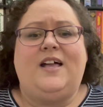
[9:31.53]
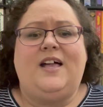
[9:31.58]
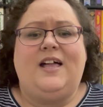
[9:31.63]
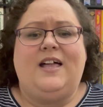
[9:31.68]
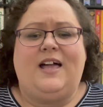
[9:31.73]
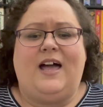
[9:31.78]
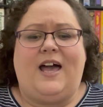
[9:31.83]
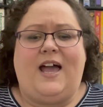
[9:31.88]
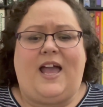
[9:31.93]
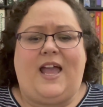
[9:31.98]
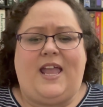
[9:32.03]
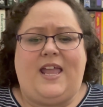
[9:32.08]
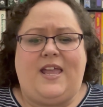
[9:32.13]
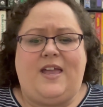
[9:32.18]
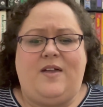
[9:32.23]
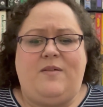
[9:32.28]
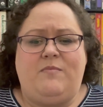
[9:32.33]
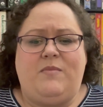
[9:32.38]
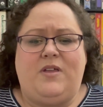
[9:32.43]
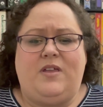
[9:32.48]

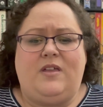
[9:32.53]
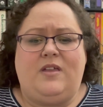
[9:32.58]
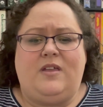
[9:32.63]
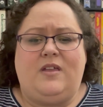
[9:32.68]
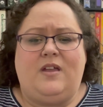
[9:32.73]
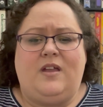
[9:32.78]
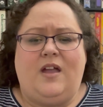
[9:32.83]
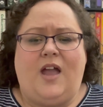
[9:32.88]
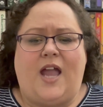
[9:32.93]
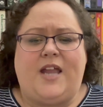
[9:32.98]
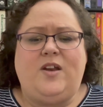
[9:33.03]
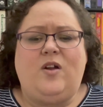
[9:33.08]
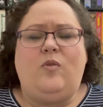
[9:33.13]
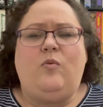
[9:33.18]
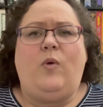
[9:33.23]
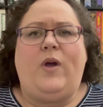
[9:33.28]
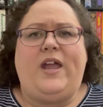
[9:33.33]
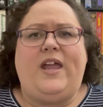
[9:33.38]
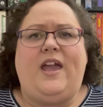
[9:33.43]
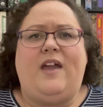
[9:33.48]
I don't
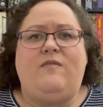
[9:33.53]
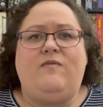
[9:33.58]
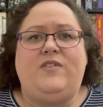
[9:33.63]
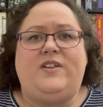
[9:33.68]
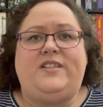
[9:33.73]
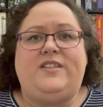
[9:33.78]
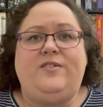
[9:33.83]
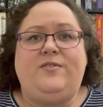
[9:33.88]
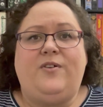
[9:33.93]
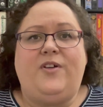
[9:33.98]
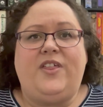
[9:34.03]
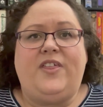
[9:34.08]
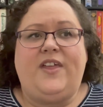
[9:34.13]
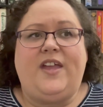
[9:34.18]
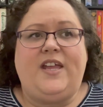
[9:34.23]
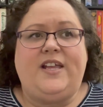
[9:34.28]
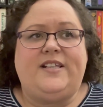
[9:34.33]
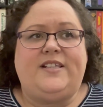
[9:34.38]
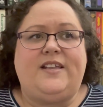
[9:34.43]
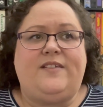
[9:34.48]
weigh every single
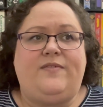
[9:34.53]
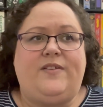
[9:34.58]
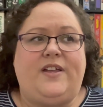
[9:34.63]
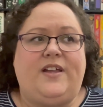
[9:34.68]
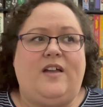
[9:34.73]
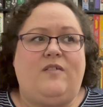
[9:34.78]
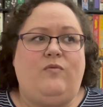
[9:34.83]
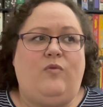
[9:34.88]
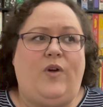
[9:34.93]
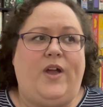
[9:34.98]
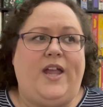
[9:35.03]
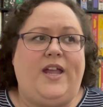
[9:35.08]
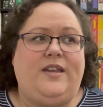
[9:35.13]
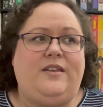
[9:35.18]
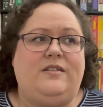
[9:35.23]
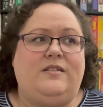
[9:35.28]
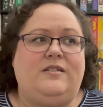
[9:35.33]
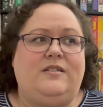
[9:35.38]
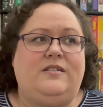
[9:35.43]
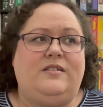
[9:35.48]
thing because I feel like I've
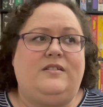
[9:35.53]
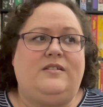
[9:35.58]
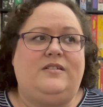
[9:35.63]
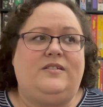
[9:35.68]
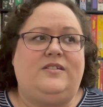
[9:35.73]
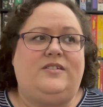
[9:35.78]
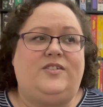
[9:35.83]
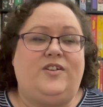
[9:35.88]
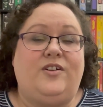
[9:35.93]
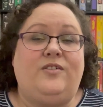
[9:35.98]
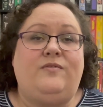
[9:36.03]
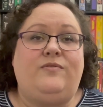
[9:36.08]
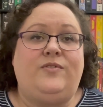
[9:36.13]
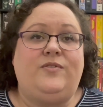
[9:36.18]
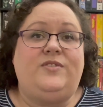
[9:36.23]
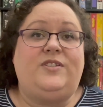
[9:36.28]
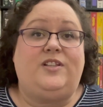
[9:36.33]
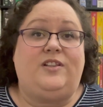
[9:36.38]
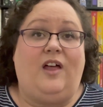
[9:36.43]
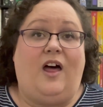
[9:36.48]
weighed certain
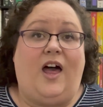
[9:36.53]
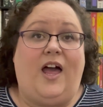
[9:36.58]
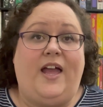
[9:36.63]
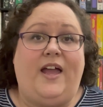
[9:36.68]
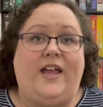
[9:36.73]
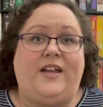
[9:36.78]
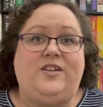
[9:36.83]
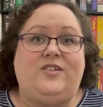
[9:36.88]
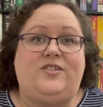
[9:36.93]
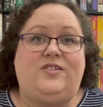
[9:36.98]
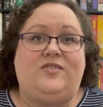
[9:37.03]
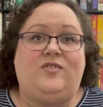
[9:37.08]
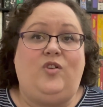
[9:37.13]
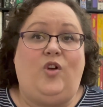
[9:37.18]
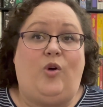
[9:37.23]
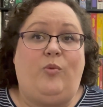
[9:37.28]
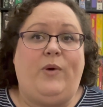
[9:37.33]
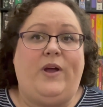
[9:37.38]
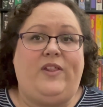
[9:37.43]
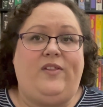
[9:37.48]
foods a lot. I just
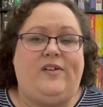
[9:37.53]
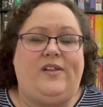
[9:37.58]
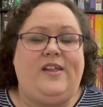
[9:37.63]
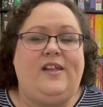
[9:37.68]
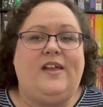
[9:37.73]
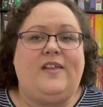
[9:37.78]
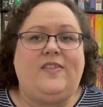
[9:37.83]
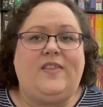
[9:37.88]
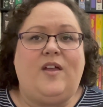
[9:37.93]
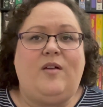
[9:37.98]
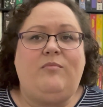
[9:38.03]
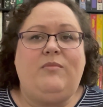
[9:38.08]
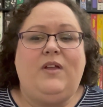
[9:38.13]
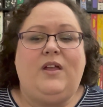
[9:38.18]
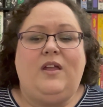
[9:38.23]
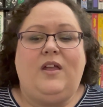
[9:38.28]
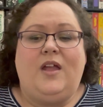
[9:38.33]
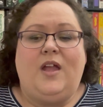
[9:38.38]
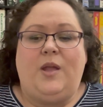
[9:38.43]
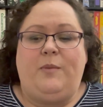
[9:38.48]
know by looking at them.
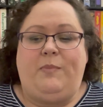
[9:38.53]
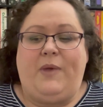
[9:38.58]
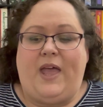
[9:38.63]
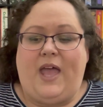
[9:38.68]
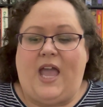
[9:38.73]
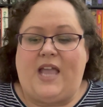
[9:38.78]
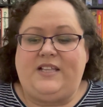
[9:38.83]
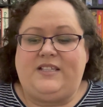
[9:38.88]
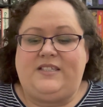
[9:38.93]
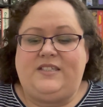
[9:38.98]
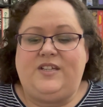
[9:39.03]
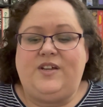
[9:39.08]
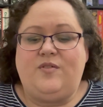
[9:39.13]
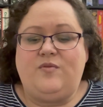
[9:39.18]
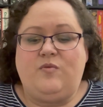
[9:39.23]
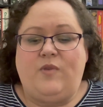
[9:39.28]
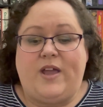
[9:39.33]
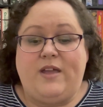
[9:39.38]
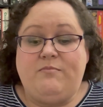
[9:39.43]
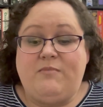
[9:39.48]
But I still
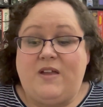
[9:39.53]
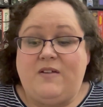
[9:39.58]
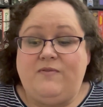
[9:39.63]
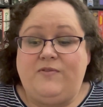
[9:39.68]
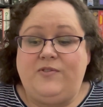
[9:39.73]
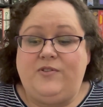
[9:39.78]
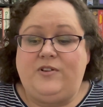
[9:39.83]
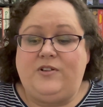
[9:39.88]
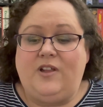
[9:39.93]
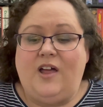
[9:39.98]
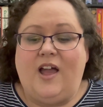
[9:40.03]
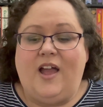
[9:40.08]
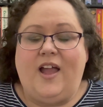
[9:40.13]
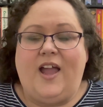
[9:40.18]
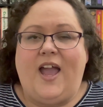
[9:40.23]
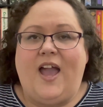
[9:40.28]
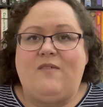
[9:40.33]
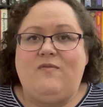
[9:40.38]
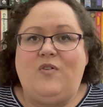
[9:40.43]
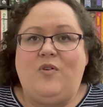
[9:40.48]
weigh my food a lot. I
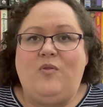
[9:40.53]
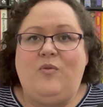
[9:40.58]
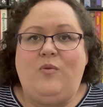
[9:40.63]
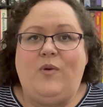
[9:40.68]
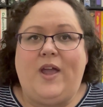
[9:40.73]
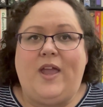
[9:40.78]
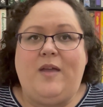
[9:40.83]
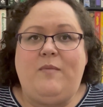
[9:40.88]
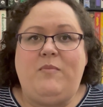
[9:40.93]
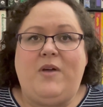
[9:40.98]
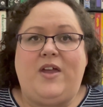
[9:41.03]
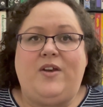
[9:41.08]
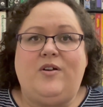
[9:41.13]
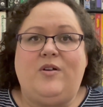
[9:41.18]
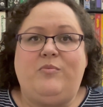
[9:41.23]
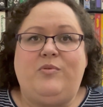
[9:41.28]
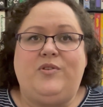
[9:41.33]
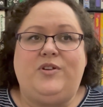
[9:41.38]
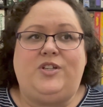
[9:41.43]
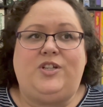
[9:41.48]
have a way better
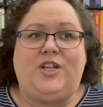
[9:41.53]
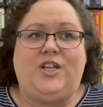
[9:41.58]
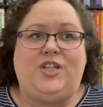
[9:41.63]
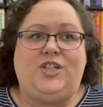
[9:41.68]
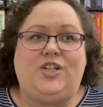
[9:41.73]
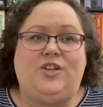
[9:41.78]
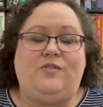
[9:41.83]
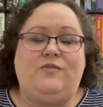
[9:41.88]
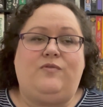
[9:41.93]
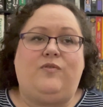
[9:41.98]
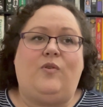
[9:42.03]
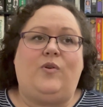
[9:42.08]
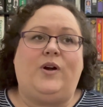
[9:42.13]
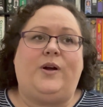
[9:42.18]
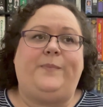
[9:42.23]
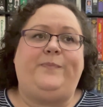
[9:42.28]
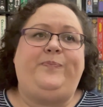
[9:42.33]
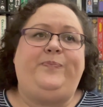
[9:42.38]
appreciation for